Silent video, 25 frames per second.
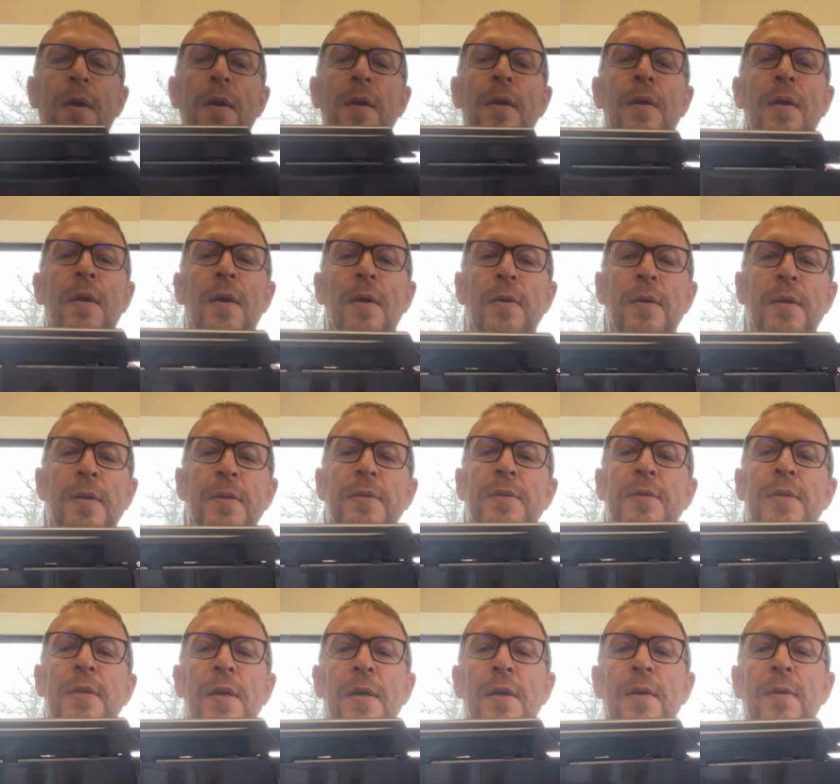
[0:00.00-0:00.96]
now you can
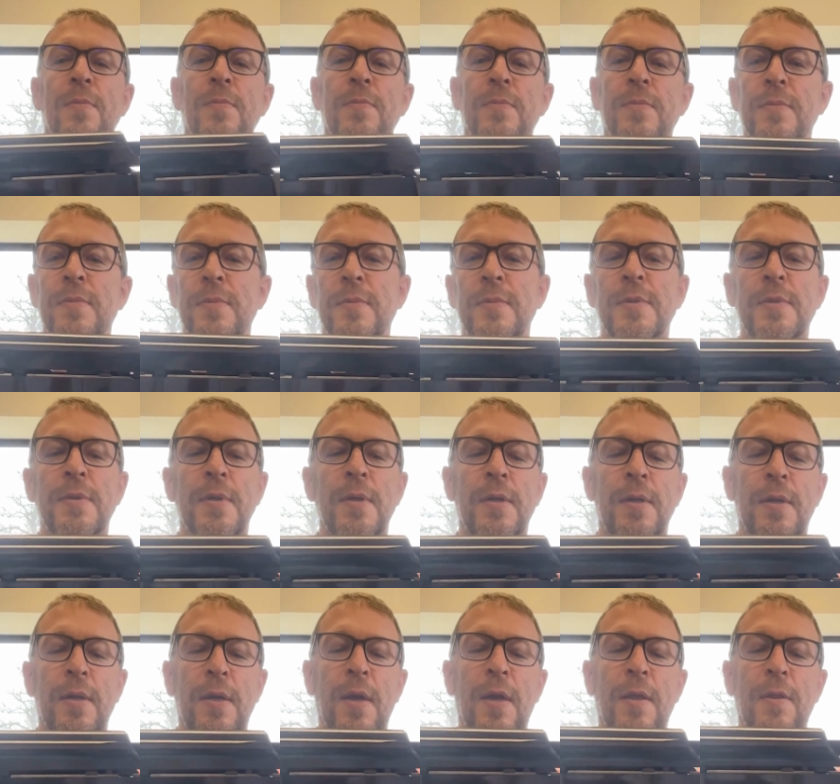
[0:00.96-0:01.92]
see it
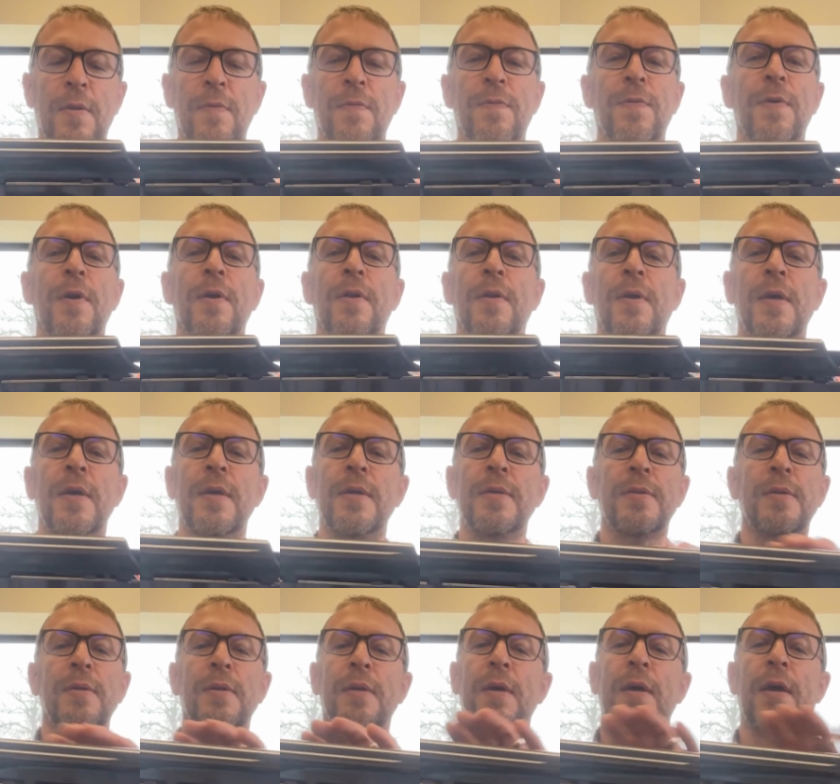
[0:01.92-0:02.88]
slid together fairly
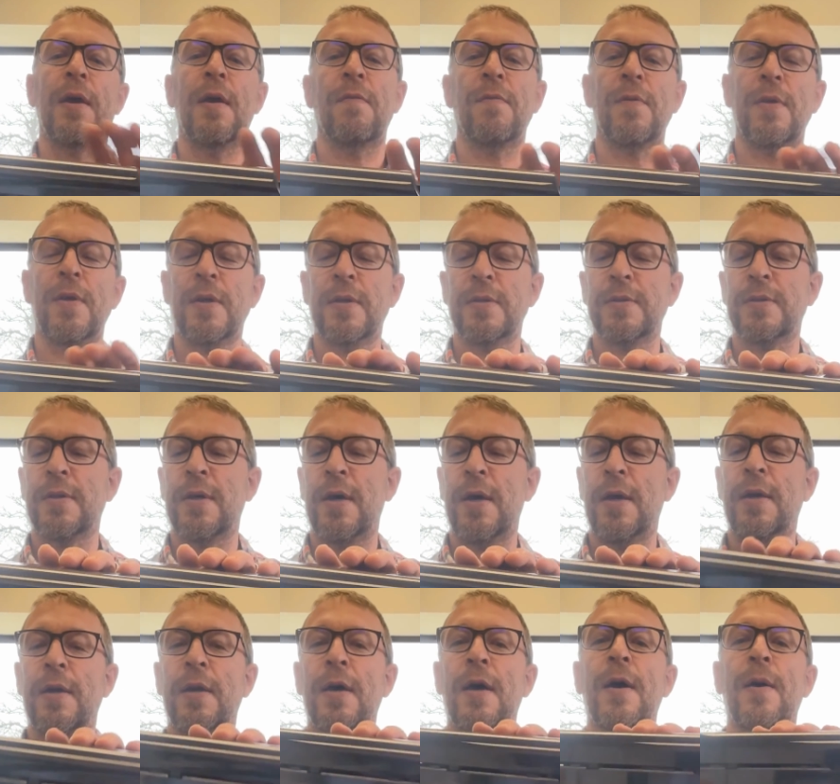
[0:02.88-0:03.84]
easily. Everything's
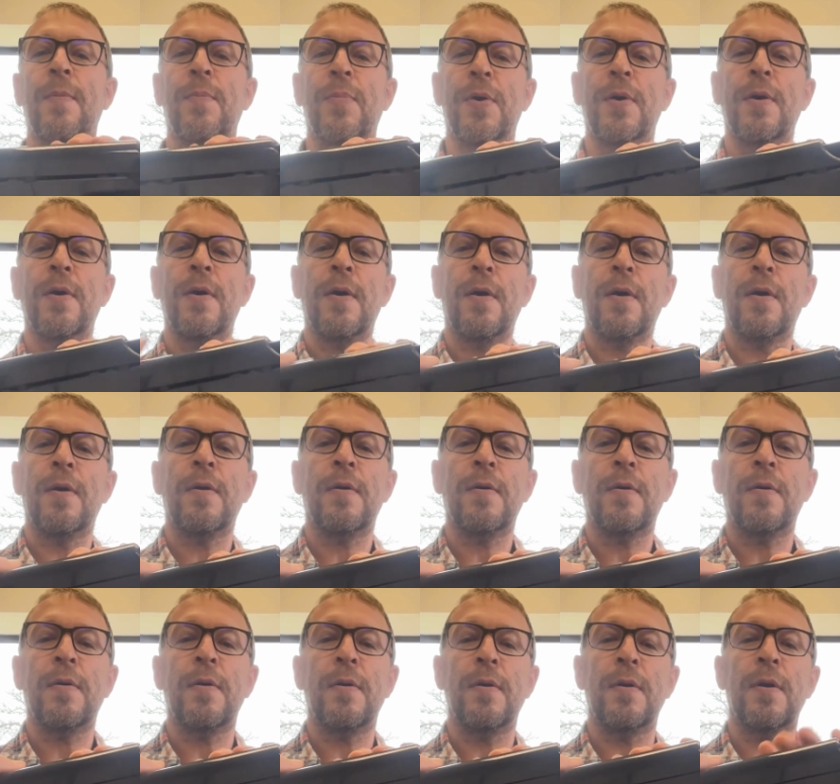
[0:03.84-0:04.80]
lined up.
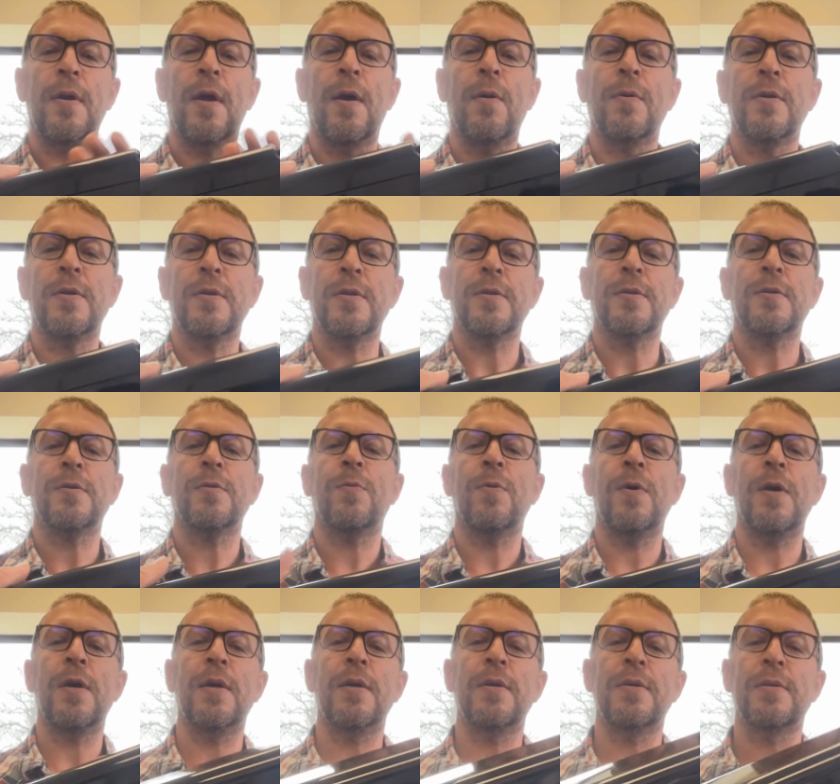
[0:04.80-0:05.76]
Now we just
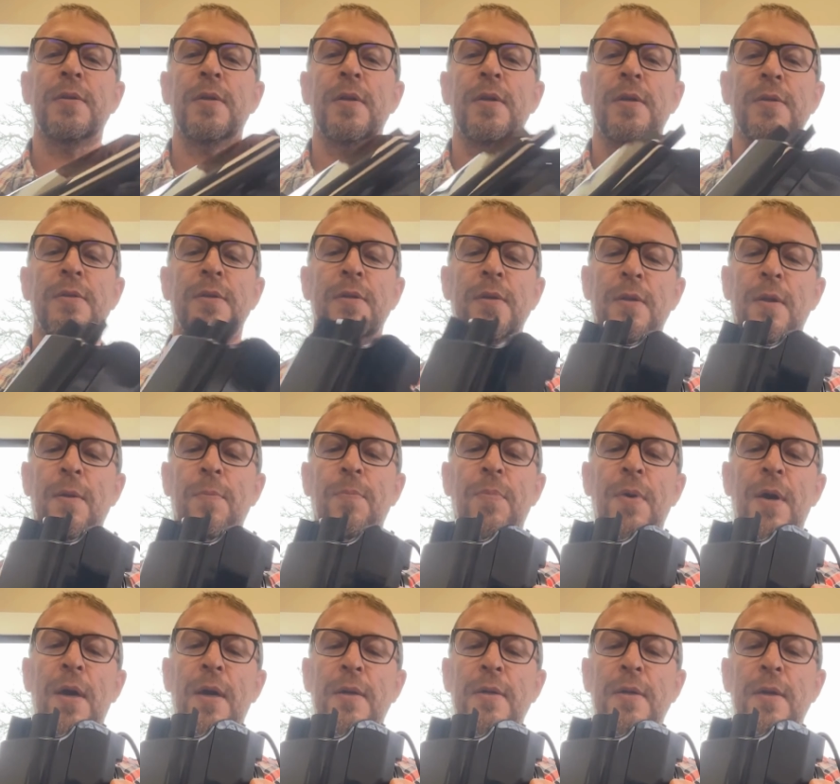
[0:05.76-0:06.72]
squeeze and it's clipped
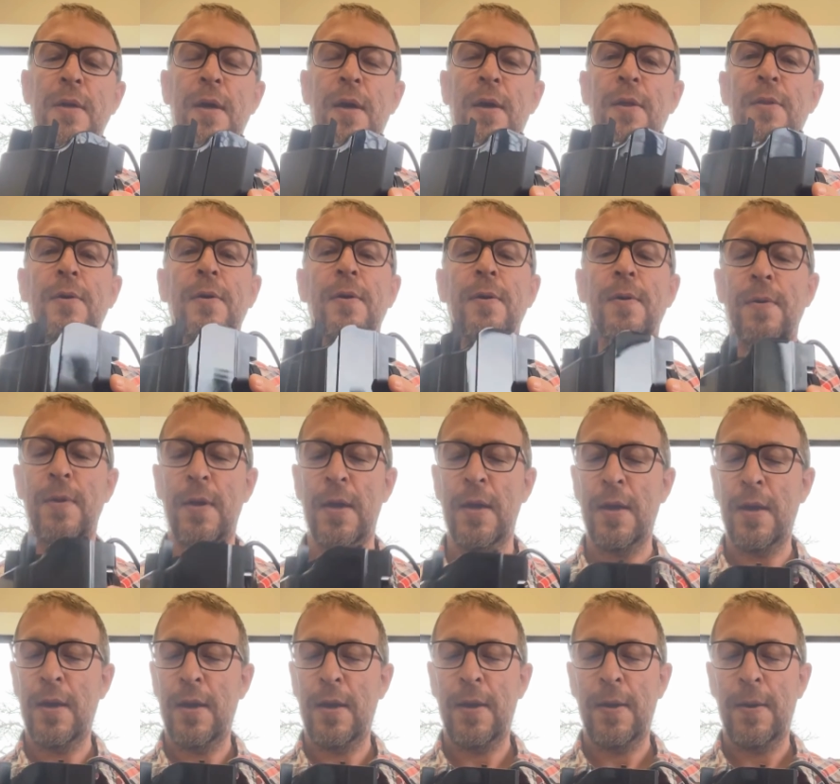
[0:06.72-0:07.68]
back together.
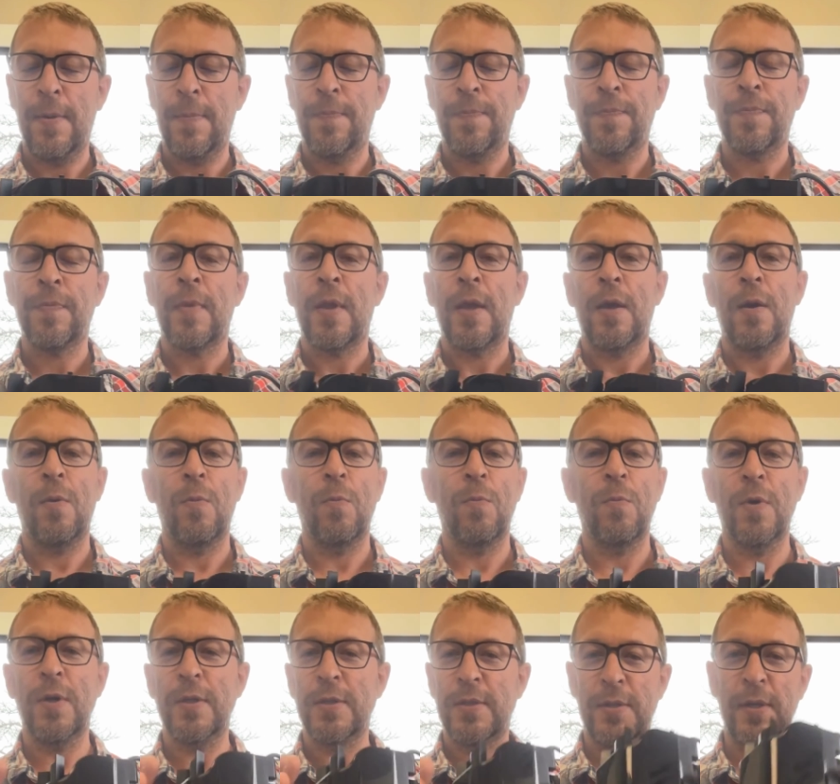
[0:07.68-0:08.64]

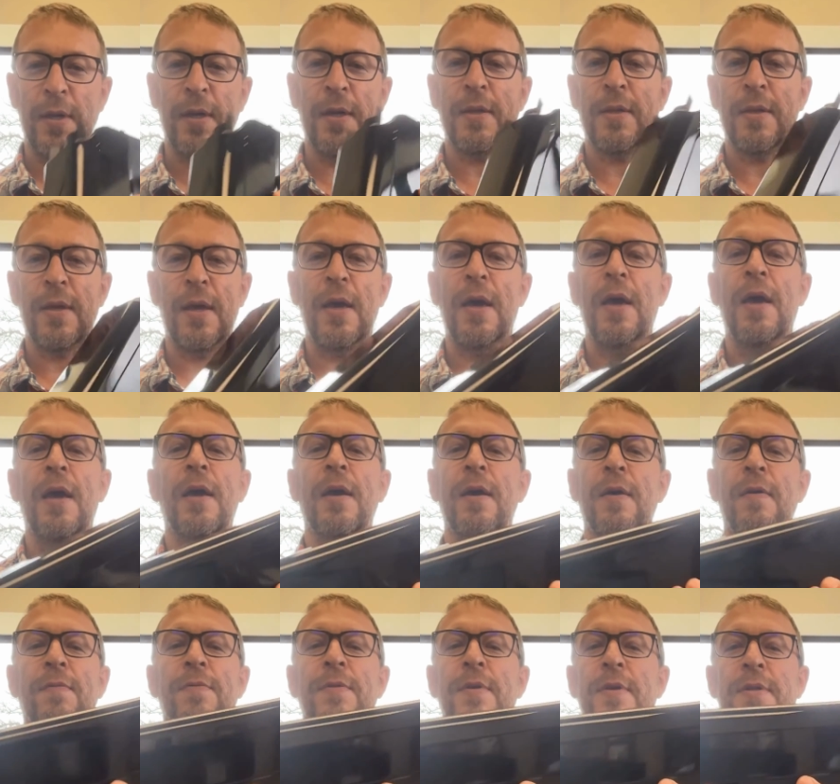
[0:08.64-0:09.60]
Once you get the hang
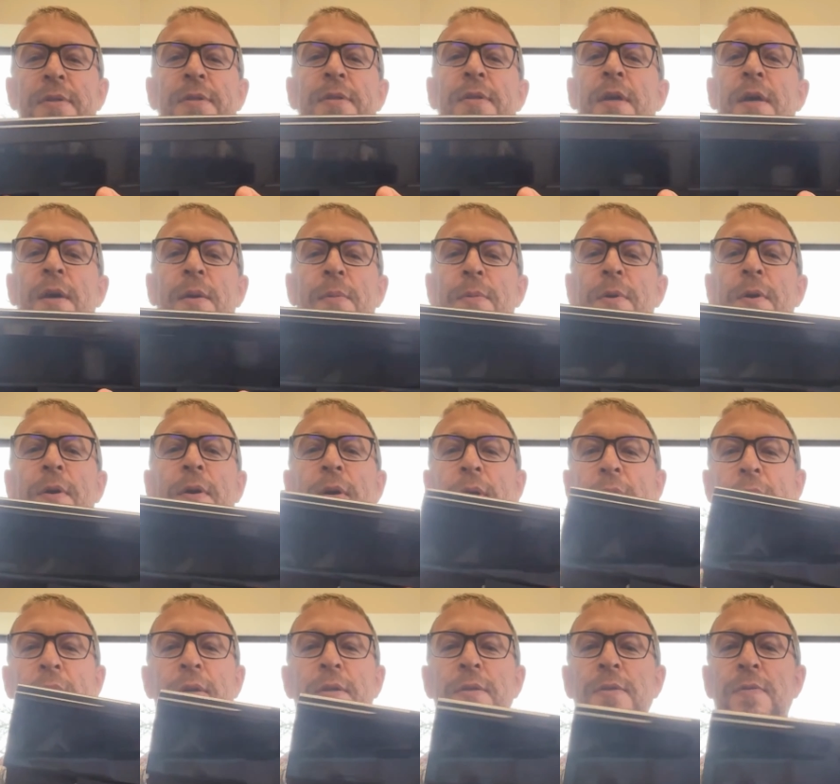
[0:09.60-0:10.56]
of this skimmer,
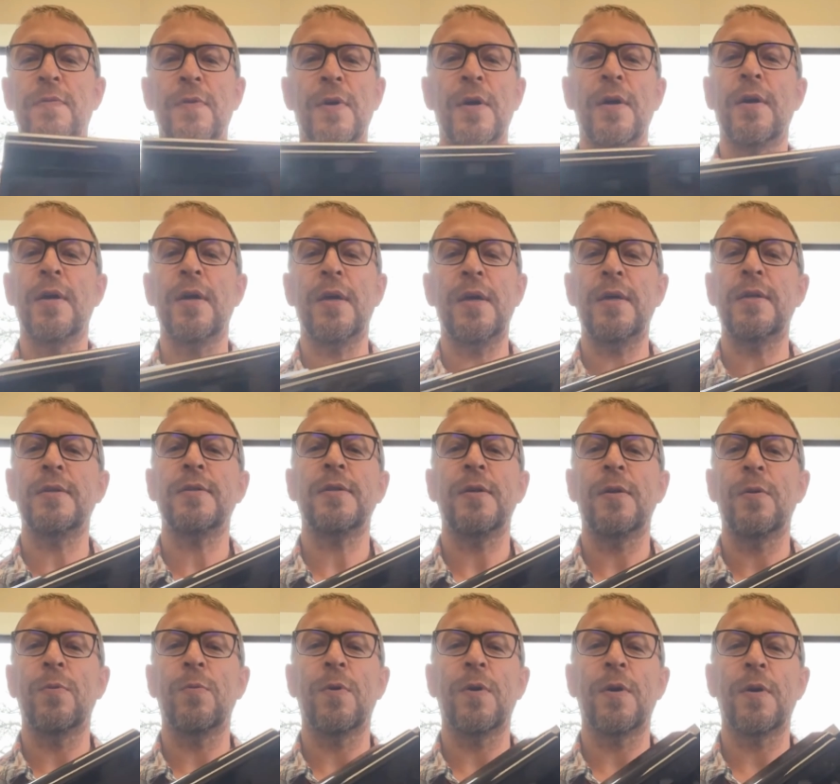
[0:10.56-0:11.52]
it is very
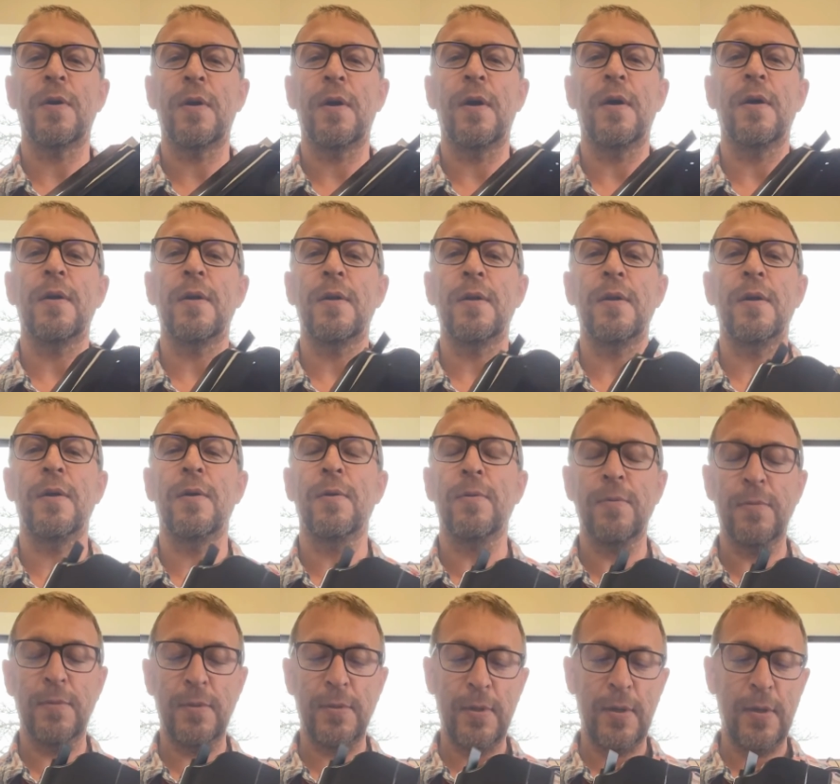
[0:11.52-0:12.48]
easy to work on and
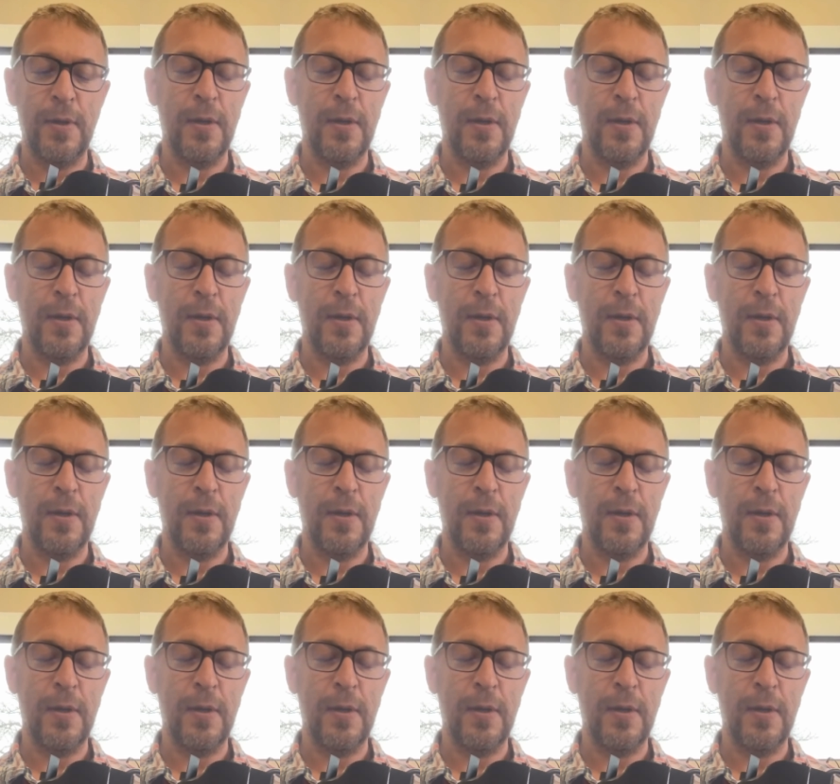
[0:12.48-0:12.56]
use.